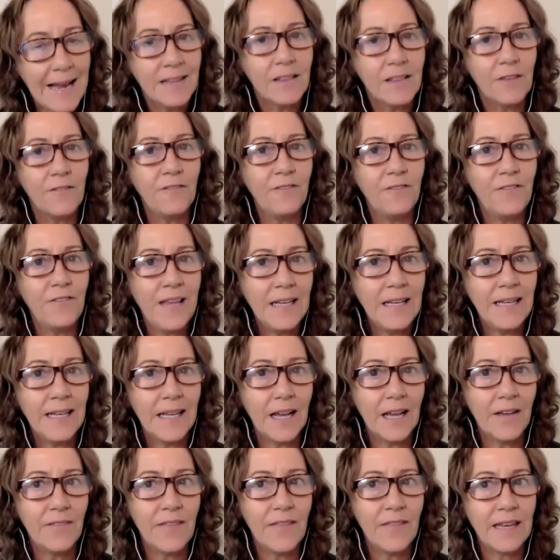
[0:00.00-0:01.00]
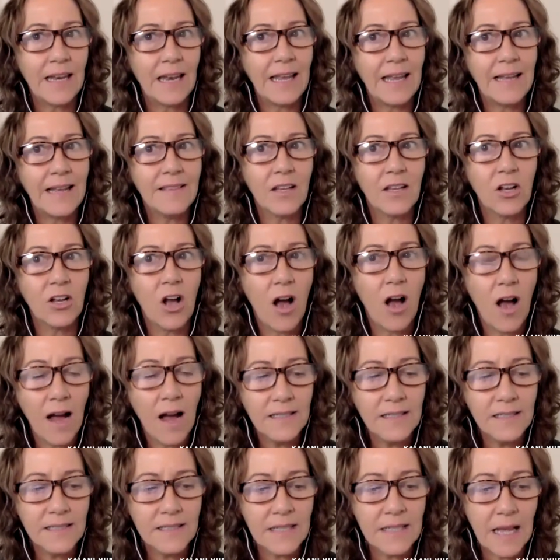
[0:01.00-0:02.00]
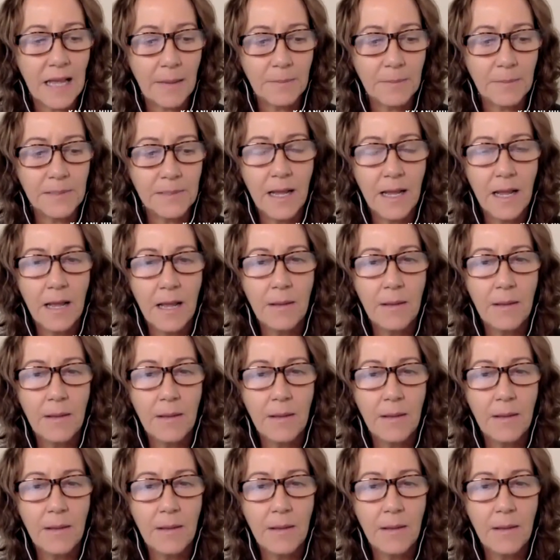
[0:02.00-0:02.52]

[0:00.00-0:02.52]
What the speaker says: the feeling of that. I like the concept.